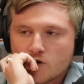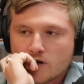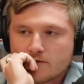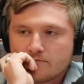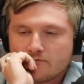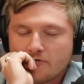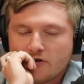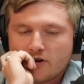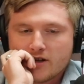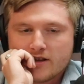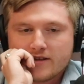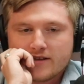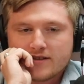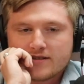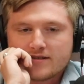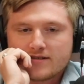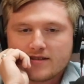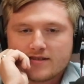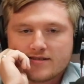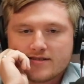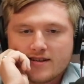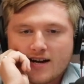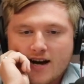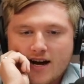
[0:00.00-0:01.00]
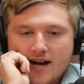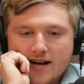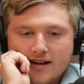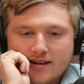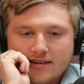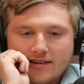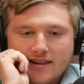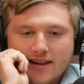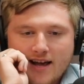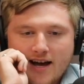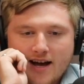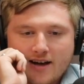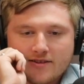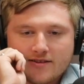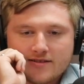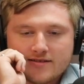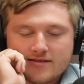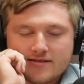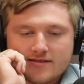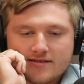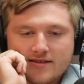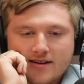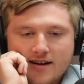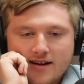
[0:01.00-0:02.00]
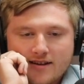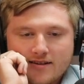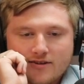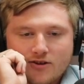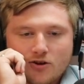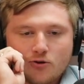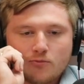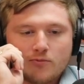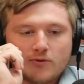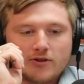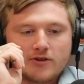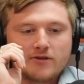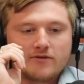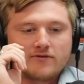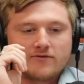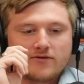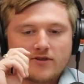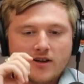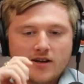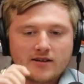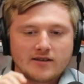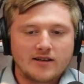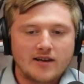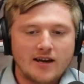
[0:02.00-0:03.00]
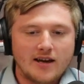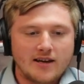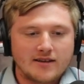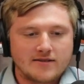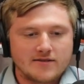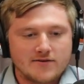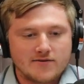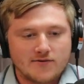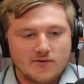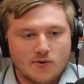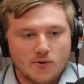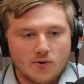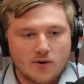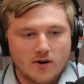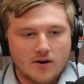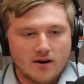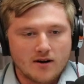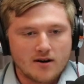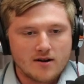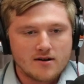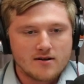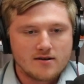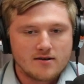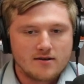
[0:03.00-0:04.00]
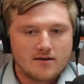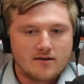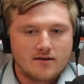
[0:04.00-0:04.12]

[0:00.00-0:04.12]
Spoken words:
Sure. Well, and this does not open the floodgates for,